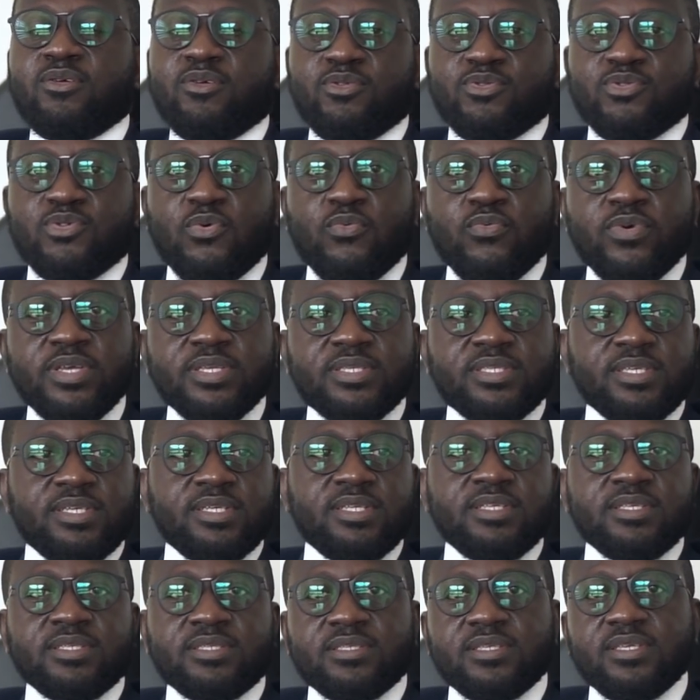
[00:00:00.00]
So we see
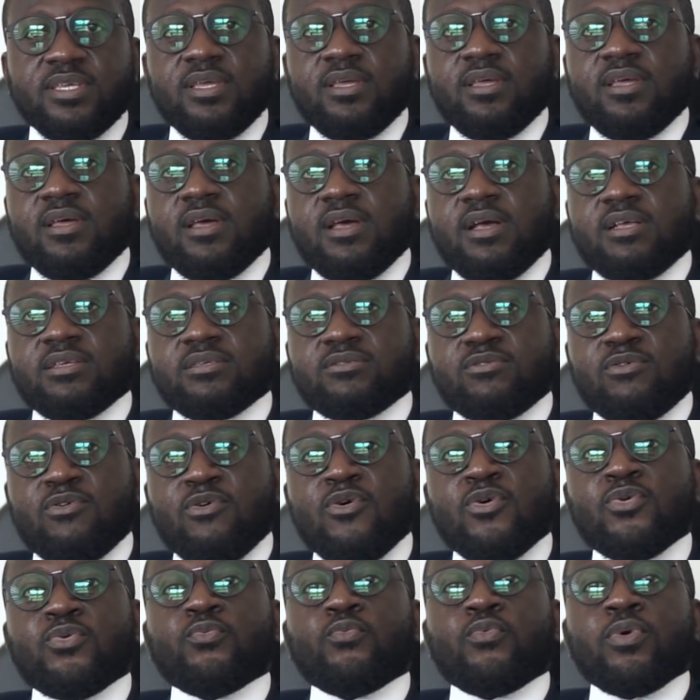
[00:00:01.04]
this as our
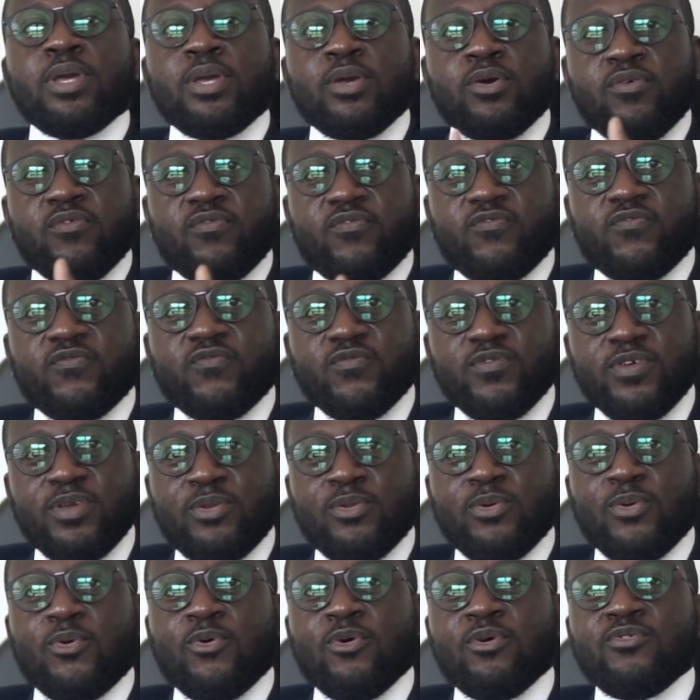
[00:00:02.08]
own way of,
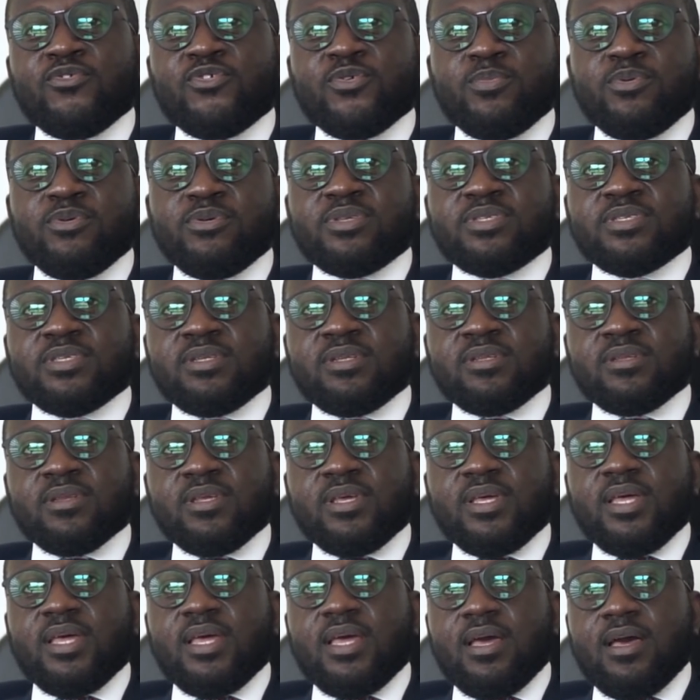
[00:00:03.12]

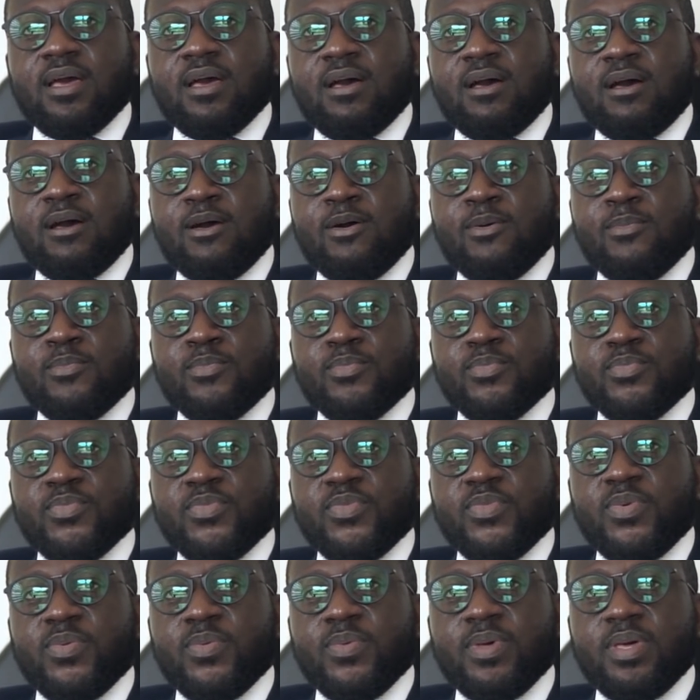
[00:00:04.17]
contributing
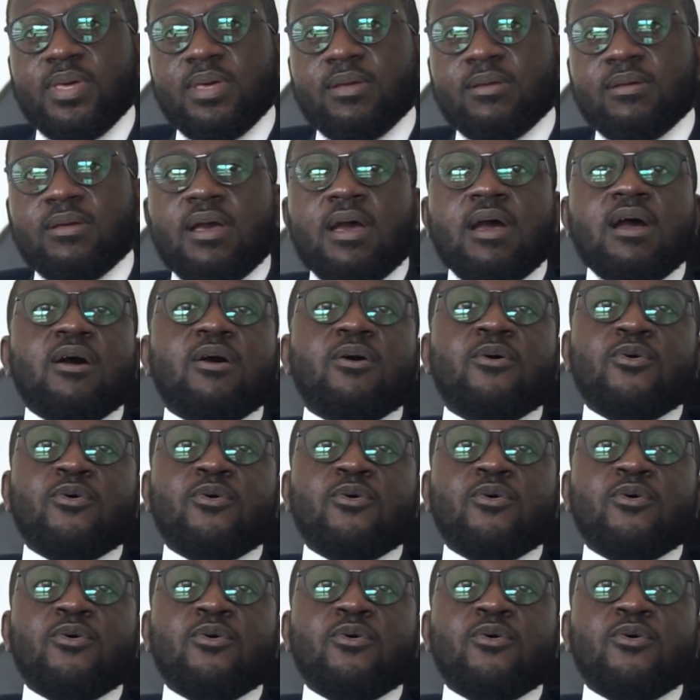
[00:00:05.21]
in our